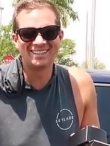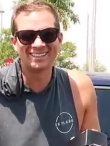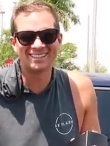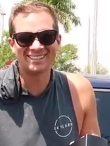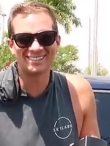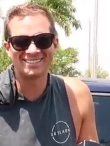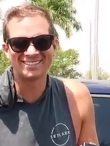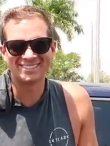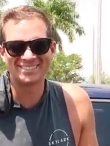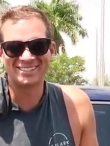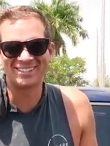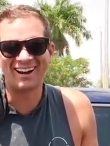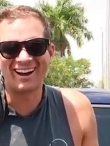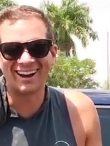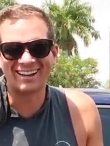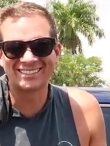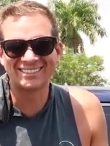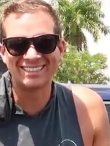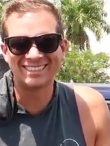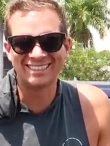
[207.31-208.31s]
still a little
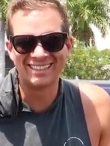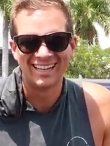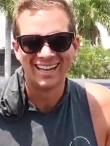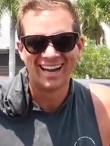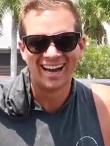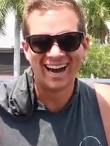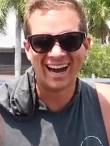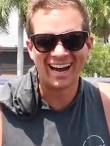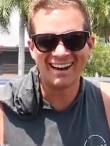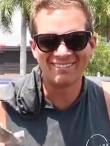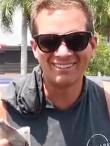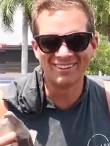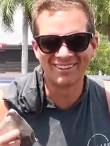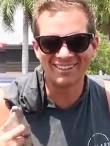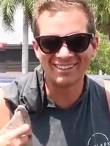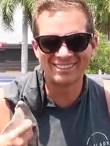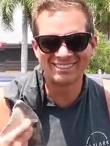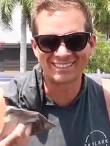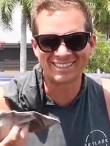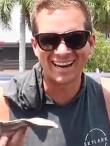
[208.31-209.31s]
shocked. I'm
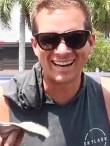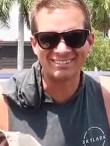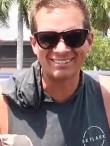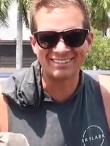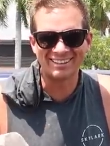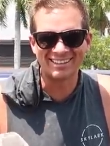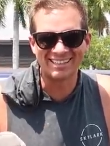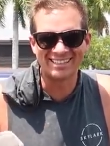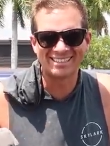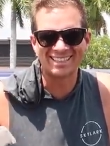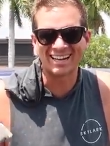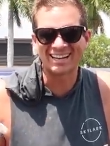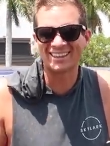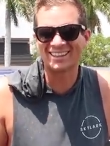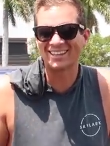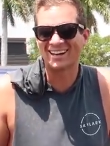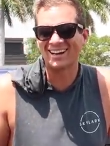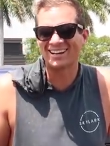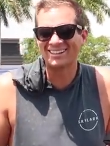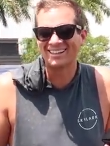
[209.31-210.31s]
not driving this. oh I thought.
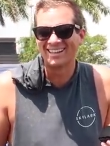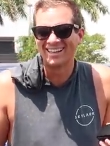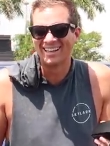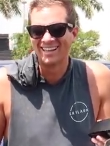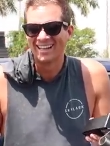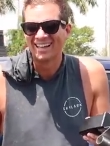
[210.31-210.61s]
God.